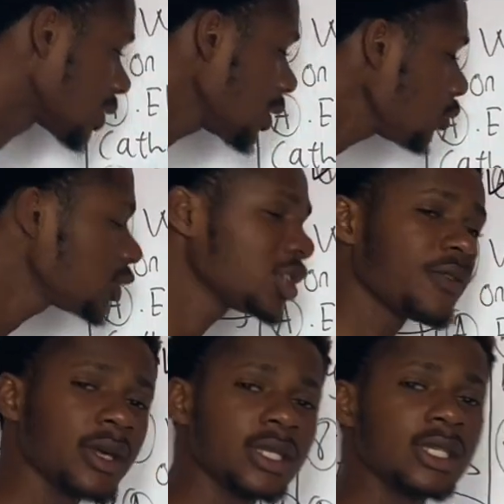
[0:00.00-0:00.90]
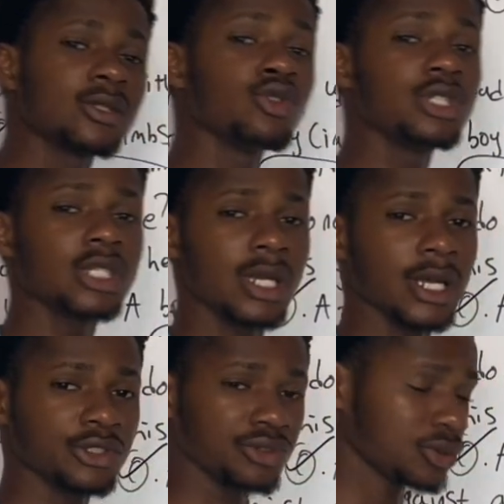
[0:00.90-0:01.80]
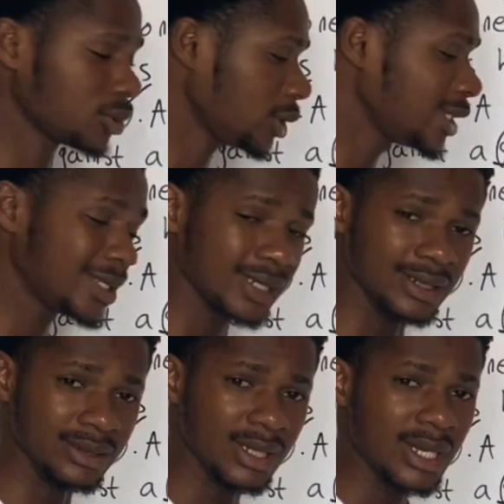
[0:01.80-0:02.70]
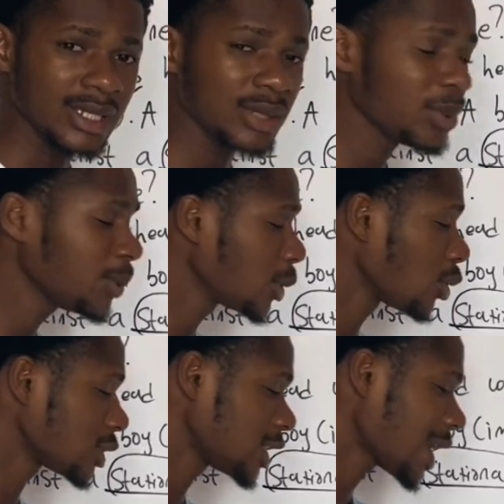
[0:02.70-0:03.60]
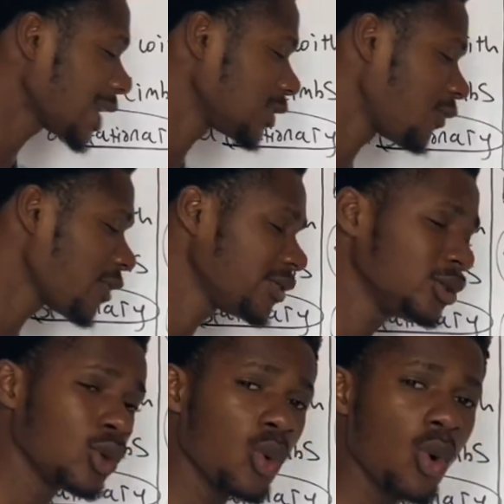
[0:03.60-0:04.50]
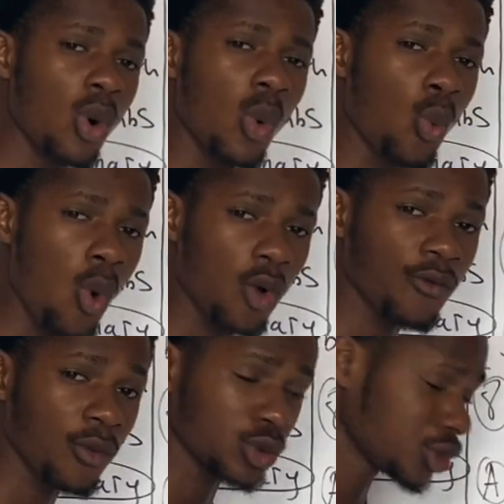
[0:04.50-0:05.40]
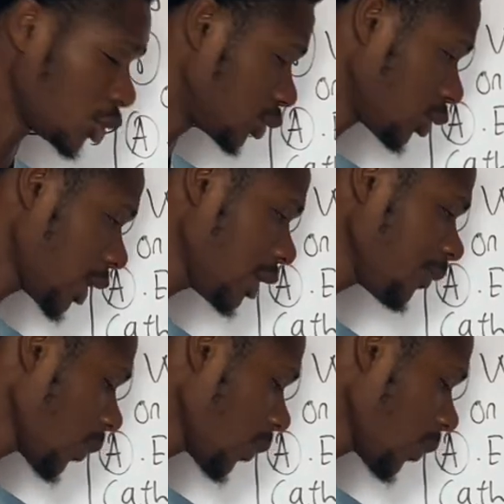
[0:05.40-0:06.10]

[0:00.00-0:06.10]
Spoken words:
silk generally it loses electron easily, simply because it has a very low work function. Okay,